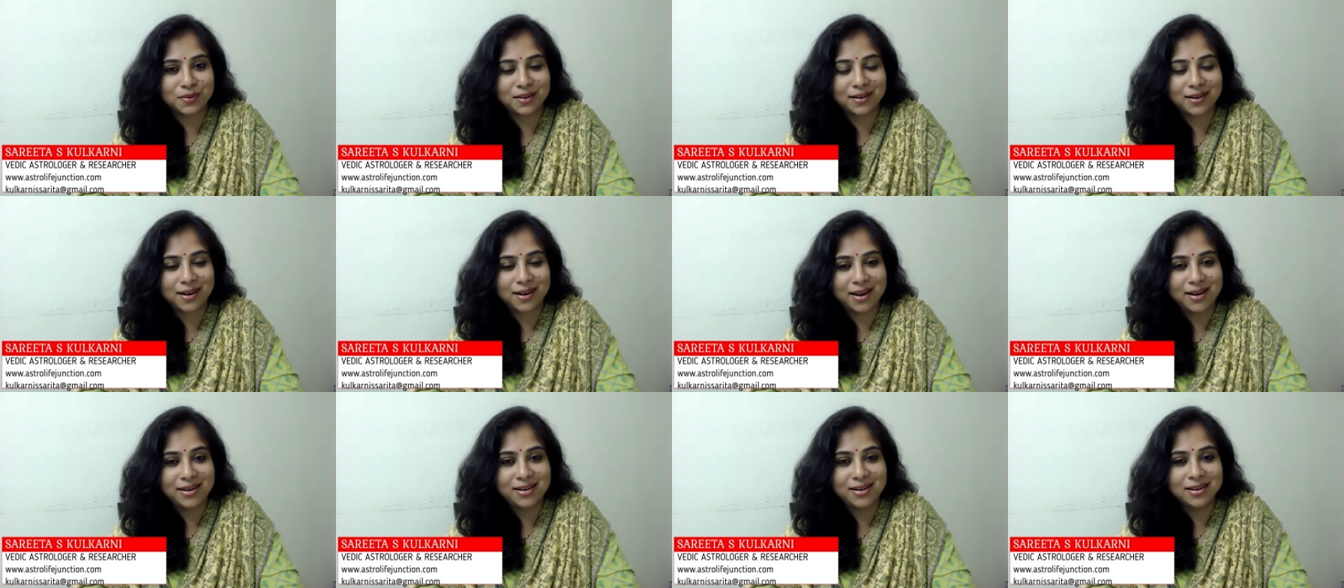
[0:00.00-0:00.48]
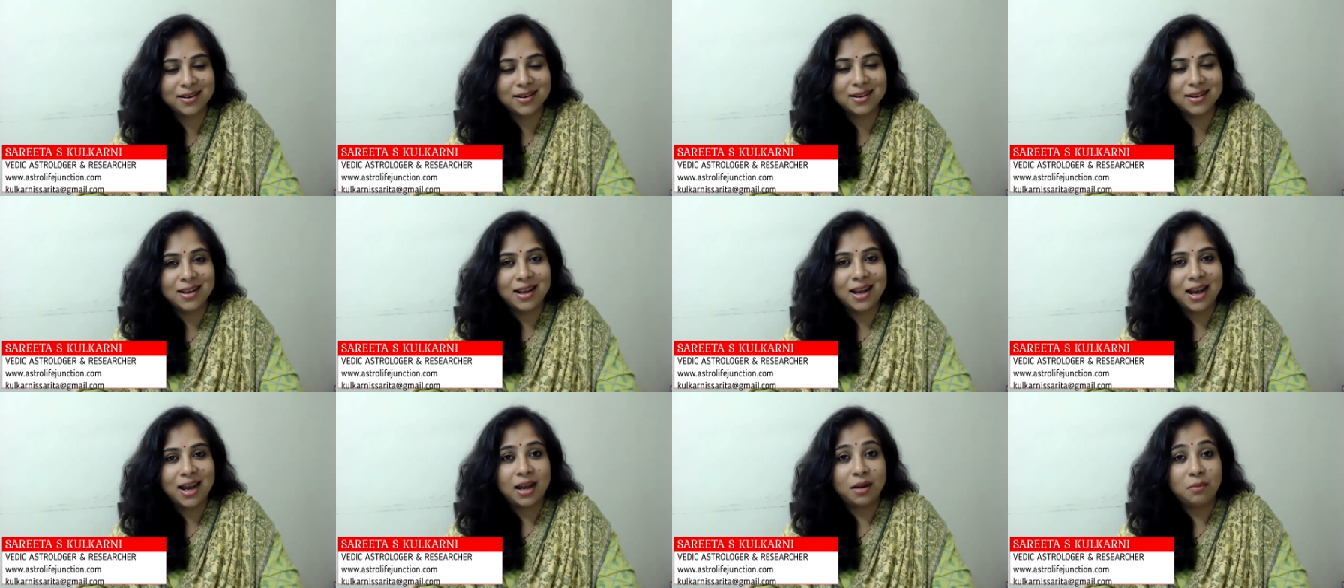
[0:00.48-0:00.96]
right?
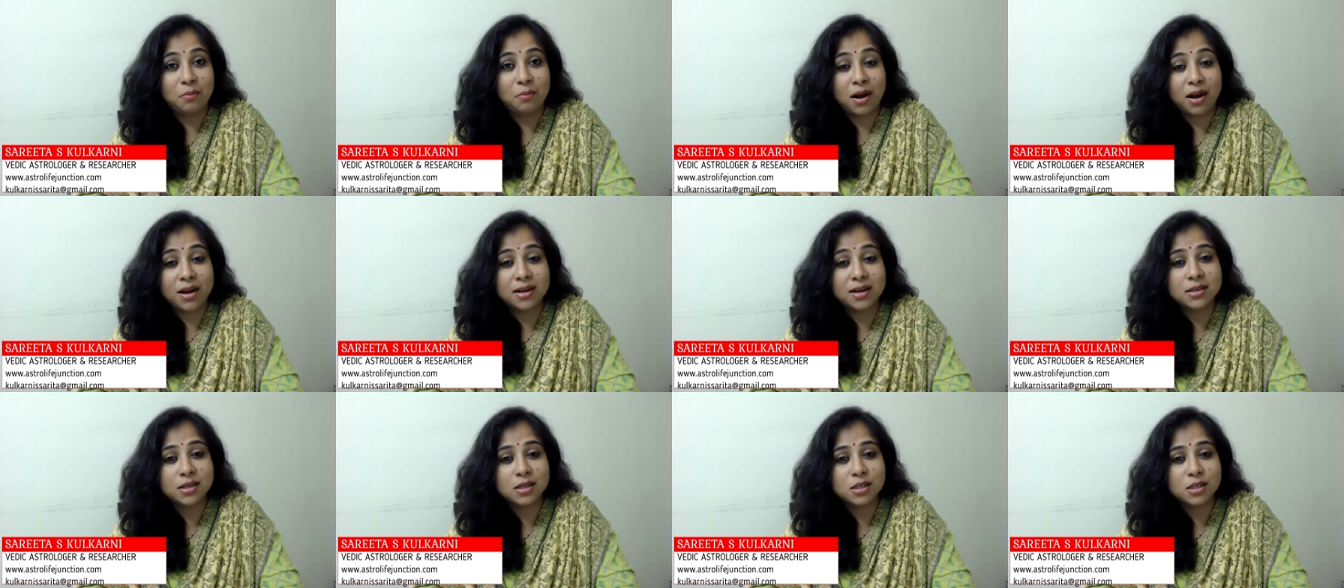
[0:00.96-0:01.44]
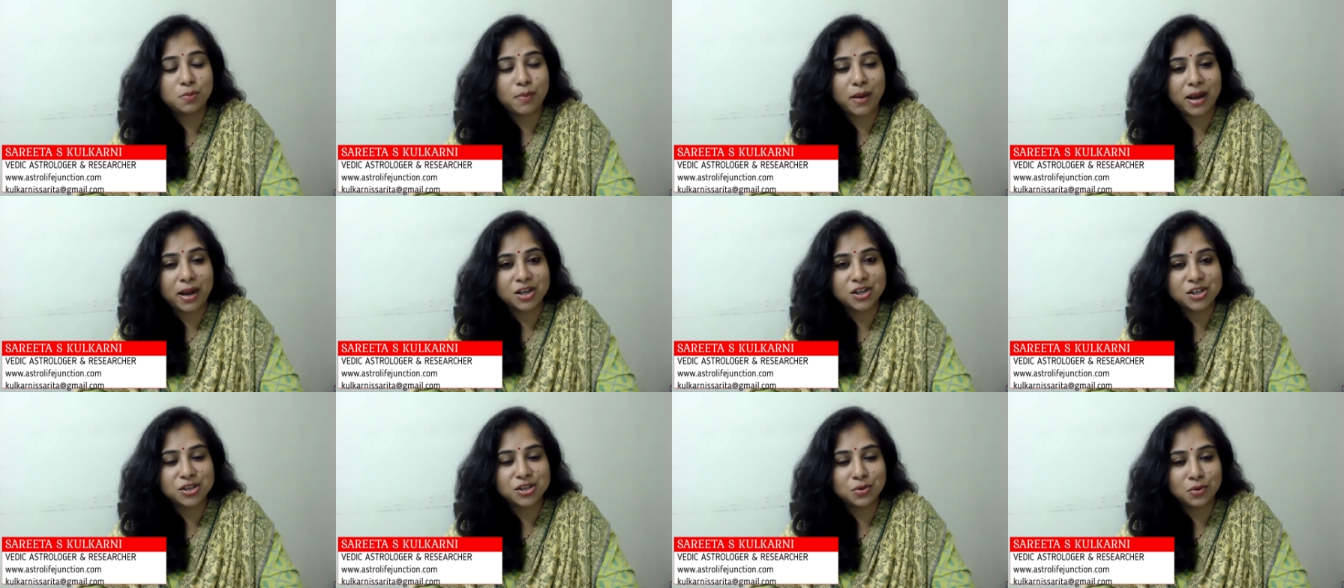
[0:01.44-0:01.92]
And Mars is
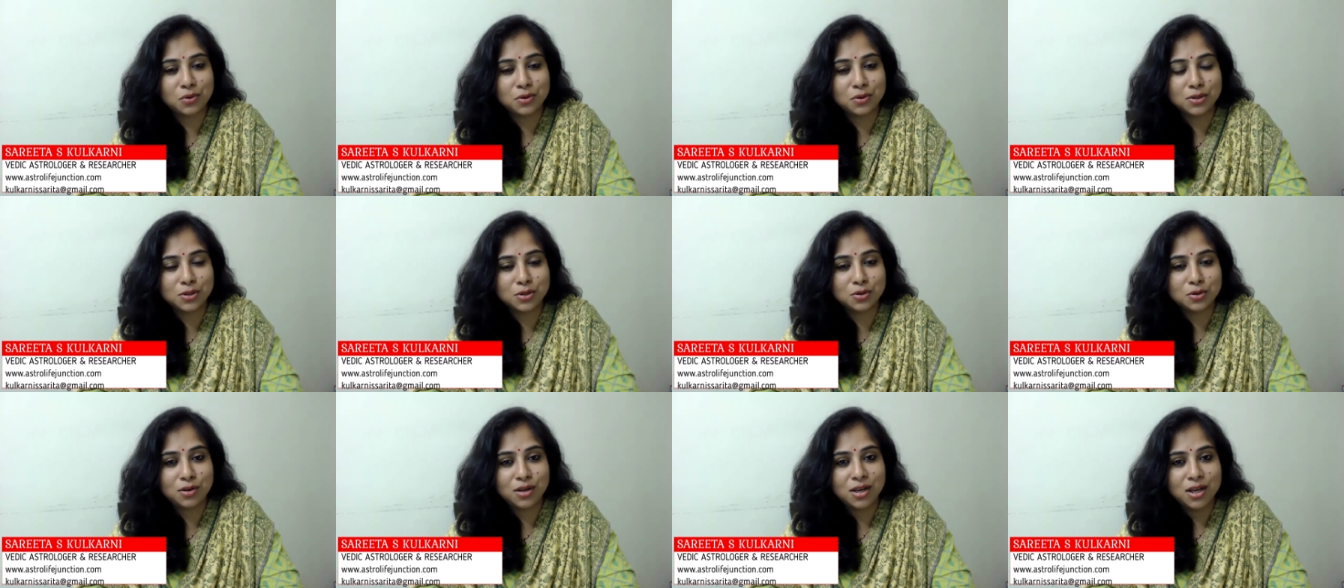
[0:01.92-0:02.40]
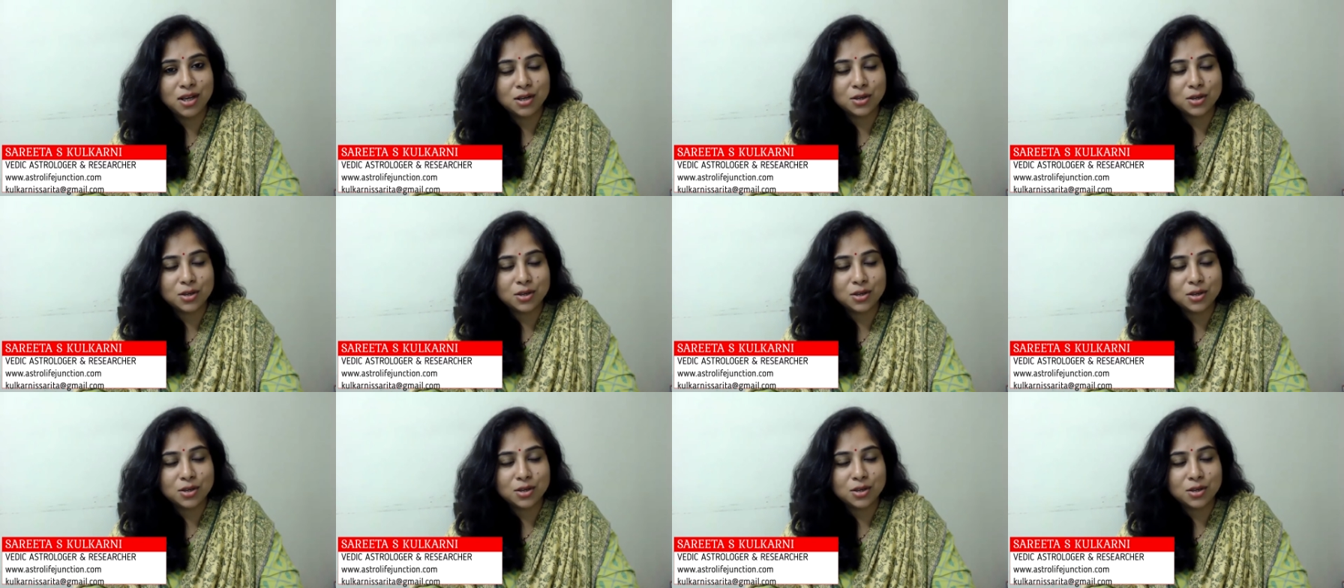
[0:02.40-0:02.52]
passion also.